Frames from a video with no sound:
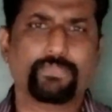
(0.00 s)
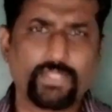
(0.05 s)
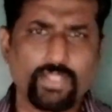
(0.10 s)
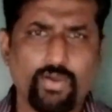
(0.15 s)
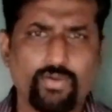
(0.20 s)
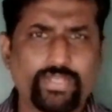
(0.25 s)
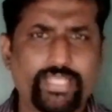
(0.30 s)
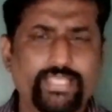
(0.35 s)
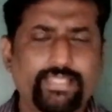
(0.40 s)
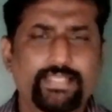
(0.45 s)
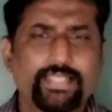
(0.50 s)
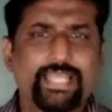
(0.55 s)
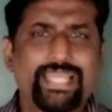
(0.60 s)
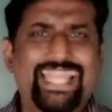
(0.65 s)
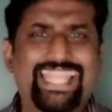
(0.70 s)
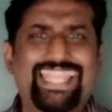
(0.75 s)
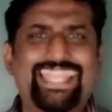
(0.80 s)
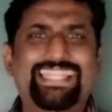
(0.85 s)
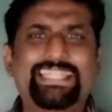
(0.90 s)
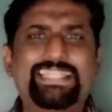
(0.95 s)
Okay?
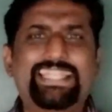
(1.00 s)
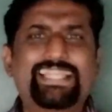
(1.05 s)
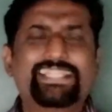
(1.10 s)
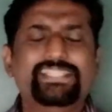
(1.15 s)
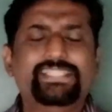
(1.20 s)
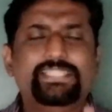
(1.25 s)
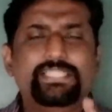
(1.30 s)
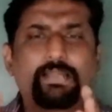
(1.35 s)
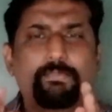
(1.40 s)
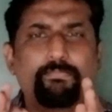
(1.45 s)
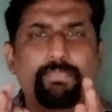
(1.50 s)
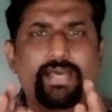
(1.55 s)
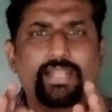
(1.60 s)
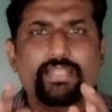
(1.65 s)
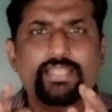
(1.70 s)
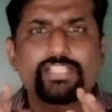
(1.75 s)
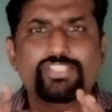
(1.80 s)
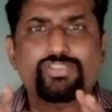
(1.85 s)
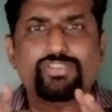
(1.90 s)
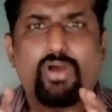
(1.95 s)
Index
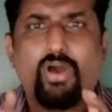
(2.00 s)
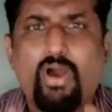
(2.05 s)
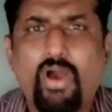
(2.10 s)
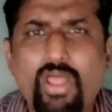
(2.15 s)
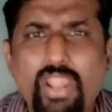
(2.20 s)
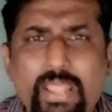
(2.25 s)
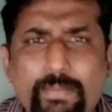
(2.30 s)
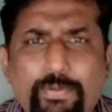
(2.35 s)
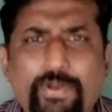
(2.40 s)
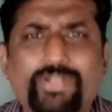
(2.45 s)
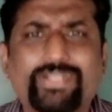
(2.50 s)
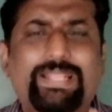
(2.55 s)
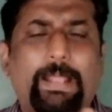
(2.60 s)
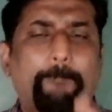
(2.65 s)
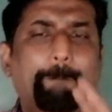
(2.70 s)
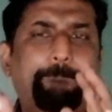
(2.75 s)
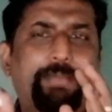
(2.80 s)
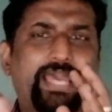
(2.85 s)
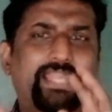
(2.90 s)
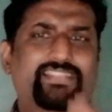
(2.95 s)
number is all about
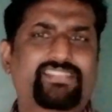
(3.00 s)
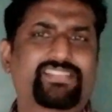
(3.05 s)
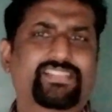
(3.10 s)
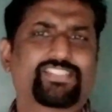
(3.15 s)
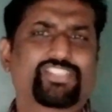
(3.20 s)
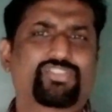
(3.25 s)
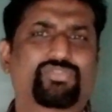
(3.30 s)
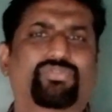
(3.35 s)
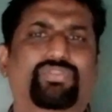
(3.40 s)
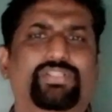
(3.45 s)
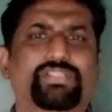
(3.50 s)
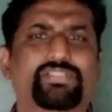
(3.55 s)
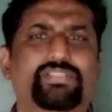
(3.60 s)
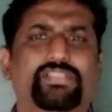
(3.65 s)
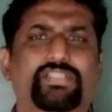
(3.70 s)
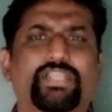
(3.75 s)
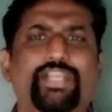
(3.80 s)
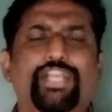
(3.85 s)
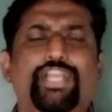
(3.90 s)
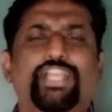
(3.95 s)
comparison
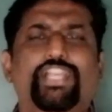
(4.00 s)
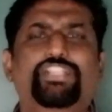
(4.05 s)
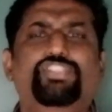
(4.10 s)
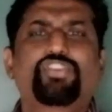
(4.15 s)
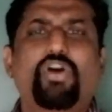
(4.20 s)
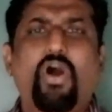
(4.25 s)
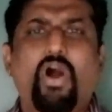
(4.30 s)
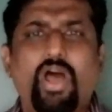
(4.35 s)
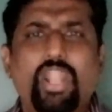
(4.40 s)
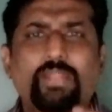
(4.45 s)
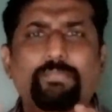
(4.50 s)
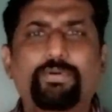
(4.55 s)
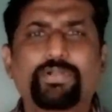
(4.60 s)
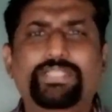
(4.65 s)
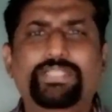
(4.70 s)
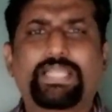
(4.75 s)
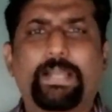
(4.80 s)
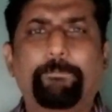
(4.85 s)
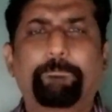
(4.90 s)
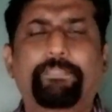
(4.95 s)
students. It's all
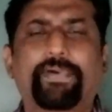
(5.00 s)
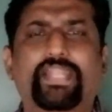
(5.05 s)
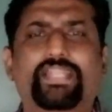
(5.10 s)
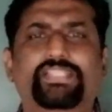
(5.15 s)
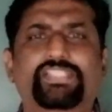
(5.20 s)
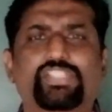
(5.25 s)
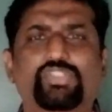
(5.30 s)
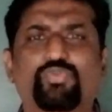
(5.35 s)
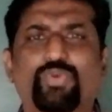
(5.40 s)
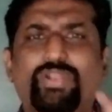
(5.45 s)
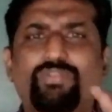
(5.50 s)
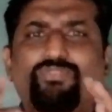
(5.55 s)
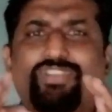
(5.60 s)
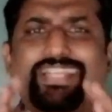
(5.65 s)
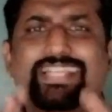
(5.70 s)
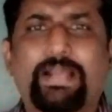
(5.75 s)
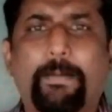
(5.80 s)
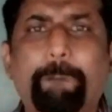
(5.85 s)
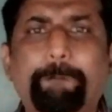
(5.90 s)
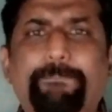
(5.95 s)
about comparisons. When we
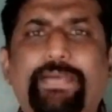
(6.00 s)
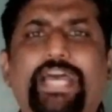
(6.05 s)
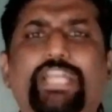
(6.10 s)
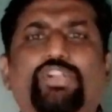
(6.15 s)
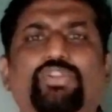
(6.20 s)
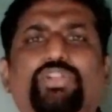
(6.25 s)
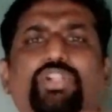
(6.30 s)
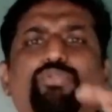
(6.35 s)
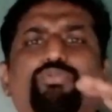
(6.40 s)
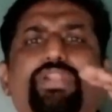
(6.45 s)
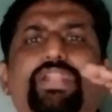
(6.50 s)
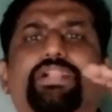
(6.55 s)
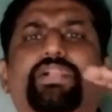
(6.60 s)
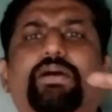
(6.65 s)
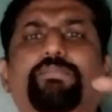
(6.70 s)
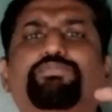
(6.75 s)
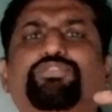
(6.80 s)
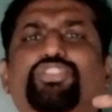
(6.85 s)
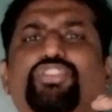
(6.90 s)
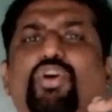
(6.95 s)
compare only, we'll
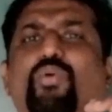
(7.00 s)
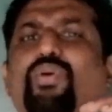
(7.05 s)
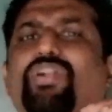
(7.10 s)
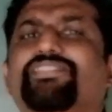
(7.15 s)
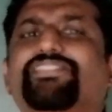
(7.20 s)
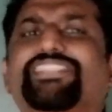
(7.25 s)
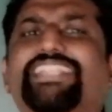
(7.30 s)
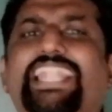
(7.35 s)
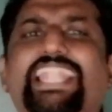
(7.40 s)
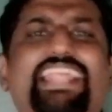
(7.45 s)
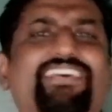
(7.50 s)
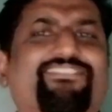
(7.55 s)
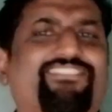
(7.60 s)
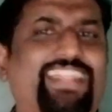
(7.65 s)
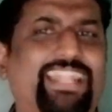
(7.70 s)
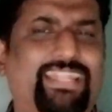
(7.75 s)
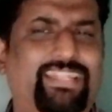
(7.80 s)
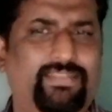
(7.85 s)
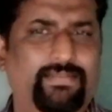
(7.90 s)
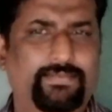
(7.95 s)
come to know what is the
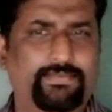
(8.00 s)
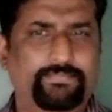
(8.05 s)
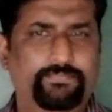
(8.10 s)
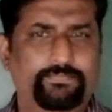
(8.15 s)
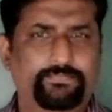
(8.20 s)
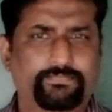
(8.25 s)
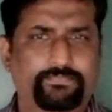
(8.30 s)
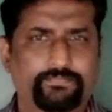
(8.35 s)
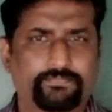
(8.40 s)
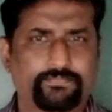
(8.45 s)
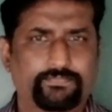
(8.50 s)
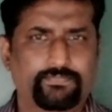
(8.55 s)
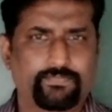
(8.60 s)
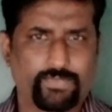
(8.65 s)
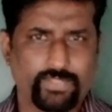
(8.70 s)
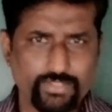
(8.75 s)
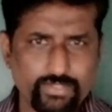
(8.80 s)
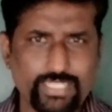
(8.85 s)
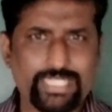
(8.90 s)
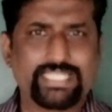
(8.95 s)
level.
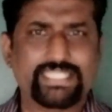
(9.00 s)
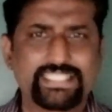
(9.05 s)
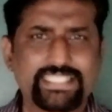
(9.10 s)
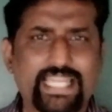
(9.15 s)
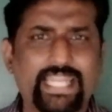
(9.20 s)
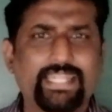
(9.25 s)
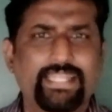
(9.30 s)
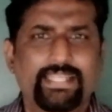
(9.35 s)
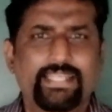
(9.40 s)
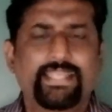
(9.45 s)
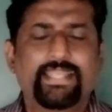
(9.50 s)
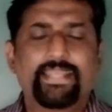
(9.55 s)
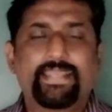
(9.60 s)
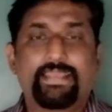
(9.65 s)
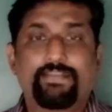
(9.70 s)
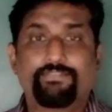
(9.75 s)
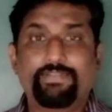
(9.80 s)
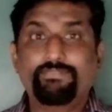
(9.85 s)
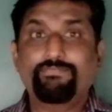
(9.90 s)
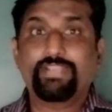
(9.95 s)
You understand?
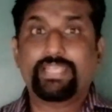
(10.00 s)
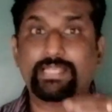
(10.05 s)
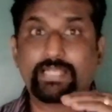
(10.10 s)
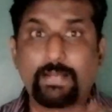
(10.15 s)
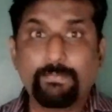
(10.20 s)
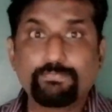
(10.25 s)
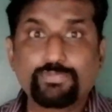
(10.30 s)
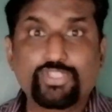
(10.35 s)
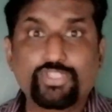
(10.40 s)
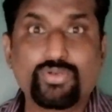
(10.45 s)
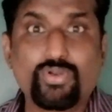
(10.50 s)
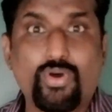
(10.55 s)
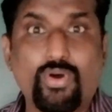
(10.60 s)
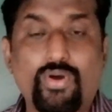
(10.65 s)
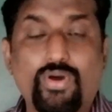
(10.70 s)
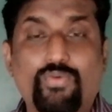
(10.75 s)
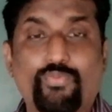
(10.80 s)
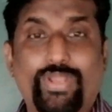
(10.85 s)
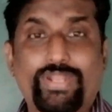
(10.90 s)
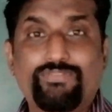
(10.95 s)
When we come to
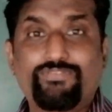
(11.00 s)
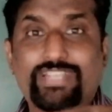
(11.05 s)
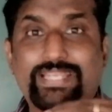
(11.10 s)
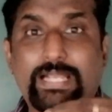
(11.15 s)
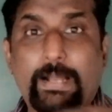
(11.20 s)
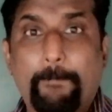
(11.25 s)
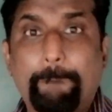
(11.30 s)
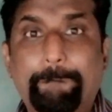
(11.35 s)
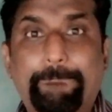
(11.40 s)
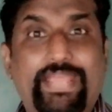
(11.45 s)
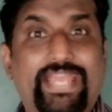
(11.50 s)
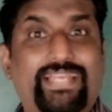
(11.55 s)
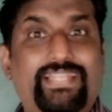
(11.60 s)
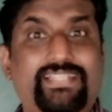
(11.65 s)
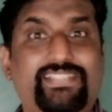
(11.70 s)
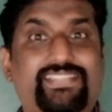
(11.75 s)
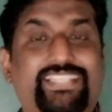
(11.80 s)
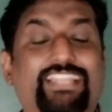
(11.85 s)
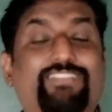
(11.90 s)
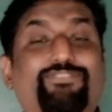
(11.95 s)
know, when we compare
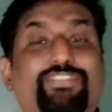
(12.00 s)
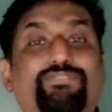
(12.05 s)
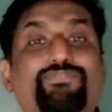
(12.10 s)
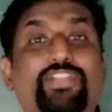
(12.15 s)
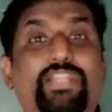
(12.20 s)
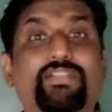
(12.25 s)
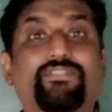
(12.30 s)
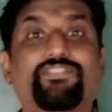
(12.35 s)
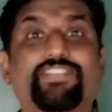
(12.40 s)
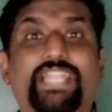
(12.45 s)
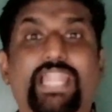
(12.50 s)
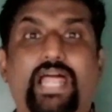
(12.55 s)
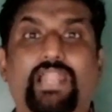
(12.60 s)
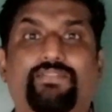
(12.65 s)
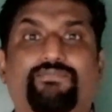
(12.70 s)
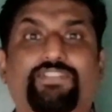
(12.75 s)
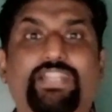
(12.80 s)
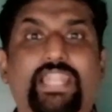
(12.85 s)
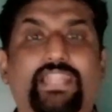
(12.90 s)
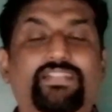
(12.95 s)
itself, when we will we'll,
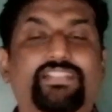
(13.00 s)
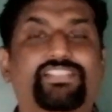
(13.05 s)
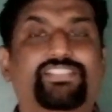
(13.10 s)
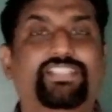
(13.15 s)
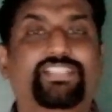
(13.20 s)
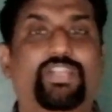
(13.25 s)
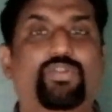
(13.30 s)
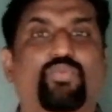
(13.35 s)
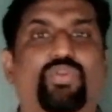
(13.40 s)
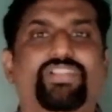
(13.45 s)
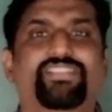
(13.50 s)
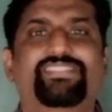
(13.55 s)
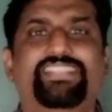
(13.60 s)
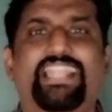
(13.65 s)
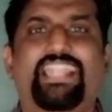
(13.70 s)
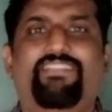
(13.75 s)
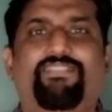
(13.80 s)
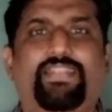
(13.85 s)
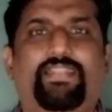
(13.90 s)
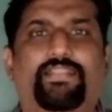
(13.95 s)
we'll understand what is the
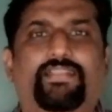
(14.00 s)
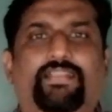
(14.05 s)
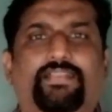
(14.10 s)
level.